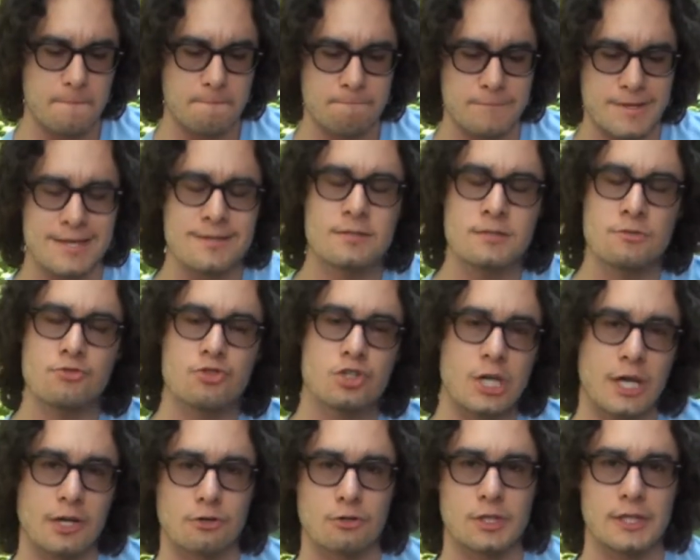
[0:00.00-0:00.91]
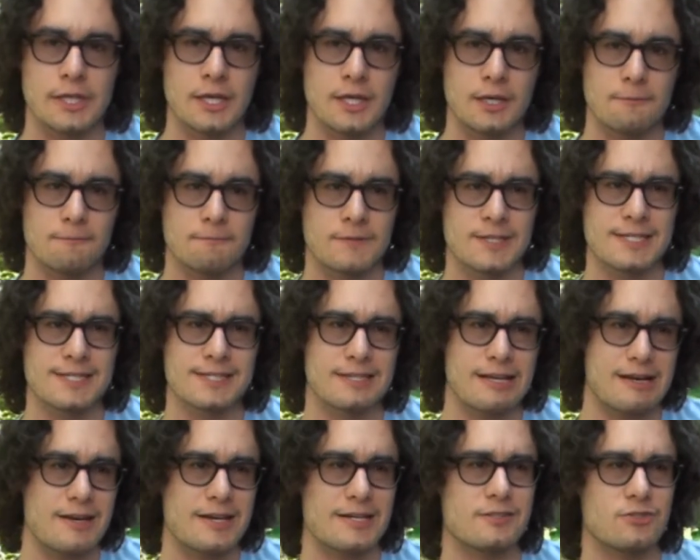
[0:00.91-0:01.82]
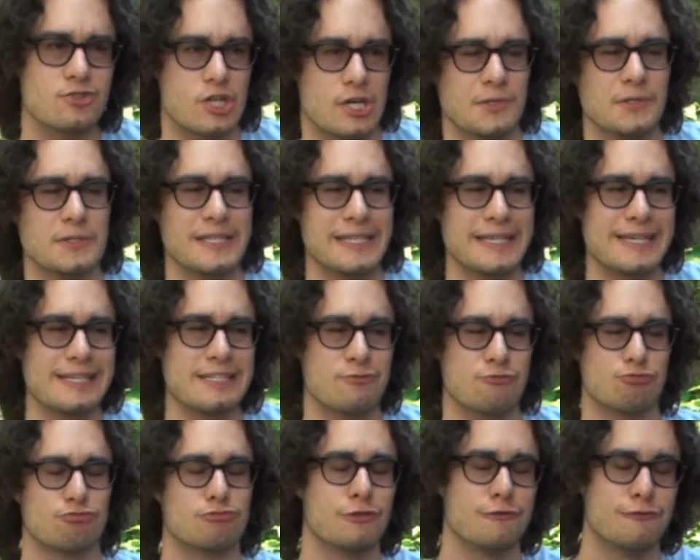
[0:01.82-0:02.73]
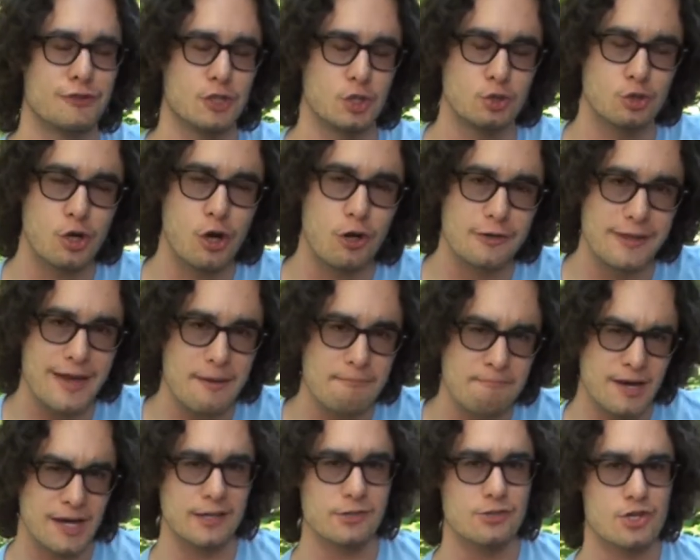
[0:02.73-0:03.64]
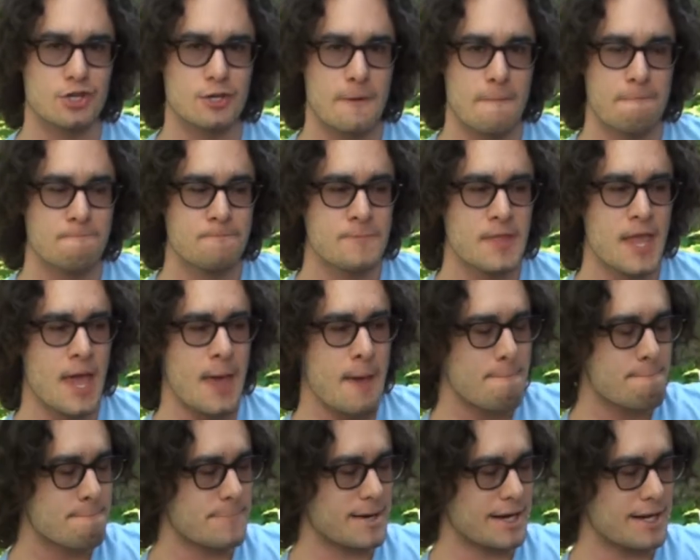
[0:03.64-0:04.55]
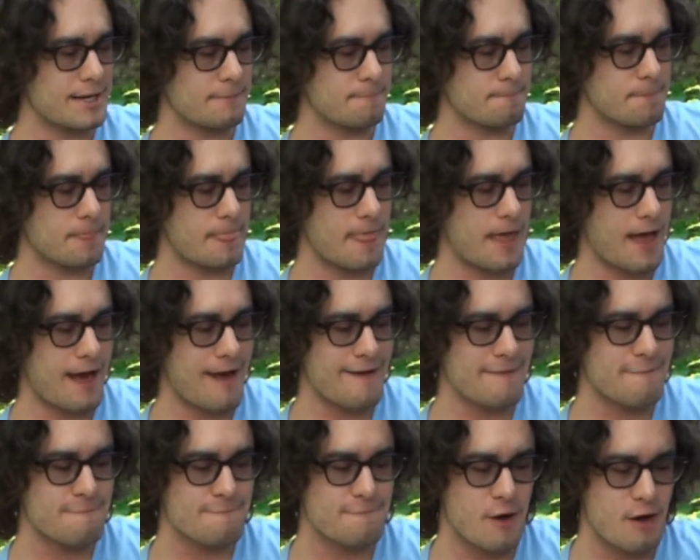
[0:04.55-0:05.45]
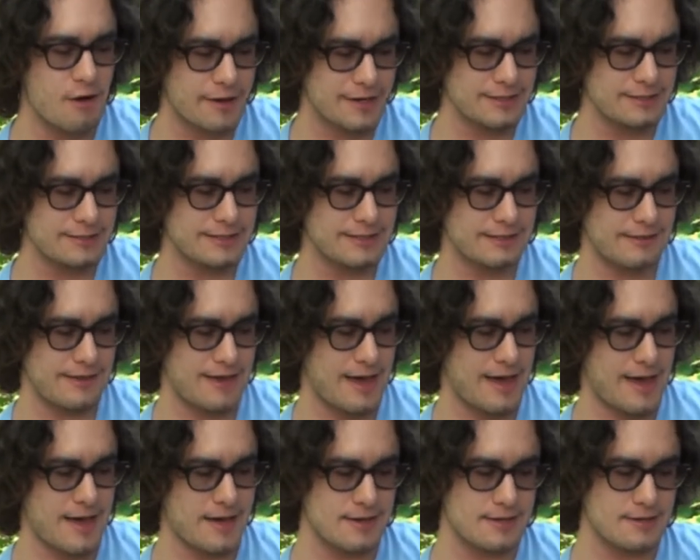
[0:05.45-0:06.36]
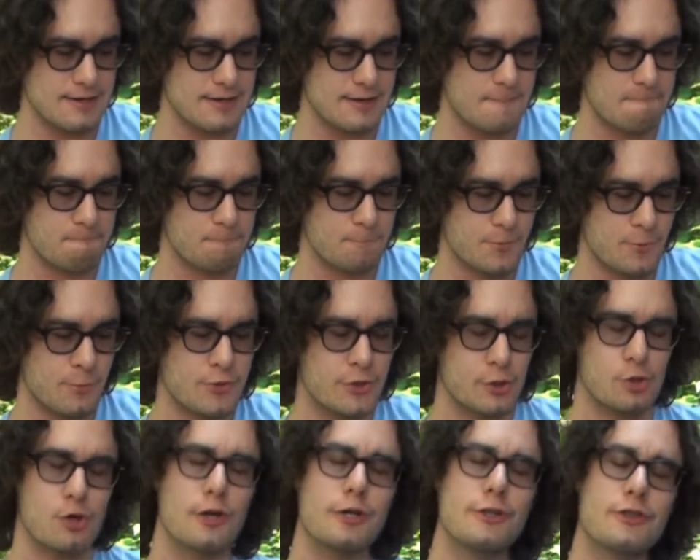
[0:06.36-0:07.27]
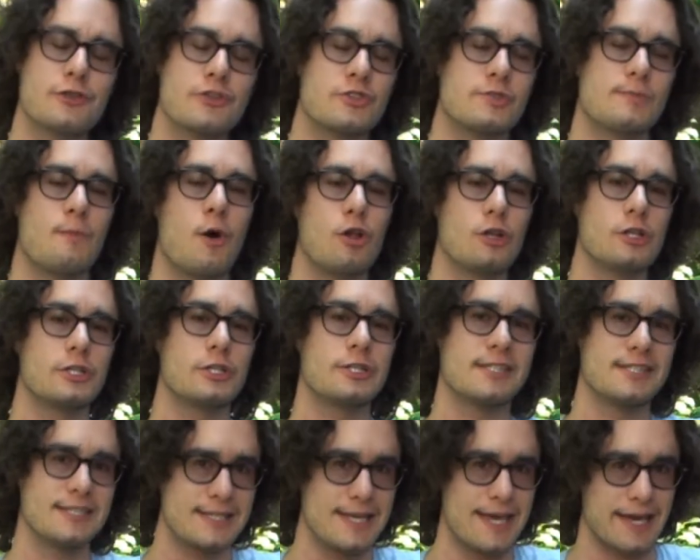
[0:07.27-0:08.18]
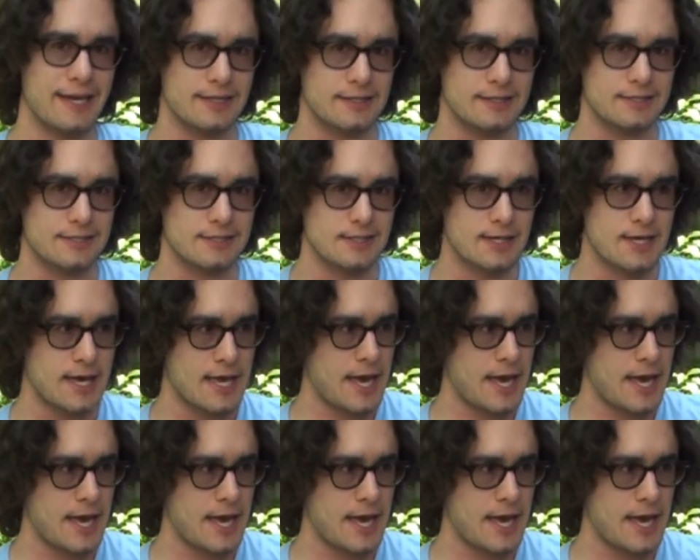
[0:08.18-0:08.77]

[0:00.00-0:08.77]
this size generally isn't reviewed all that much, but I find that with a lot of the smaller sticks,